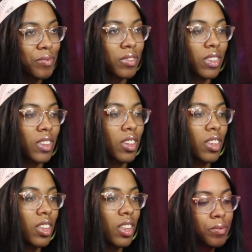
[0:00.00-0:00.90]

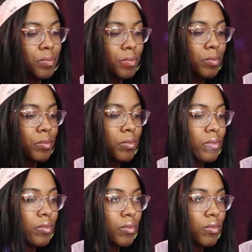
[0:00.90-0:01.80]

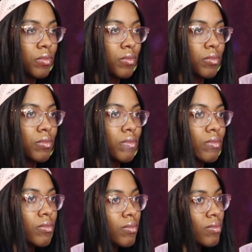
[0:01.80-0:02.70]

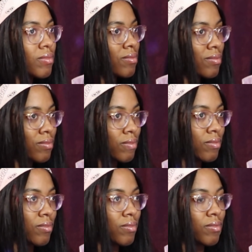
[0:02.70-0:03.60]

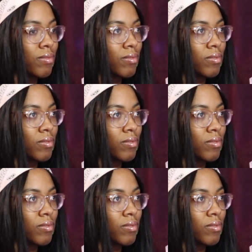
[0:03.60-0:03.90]
(silence)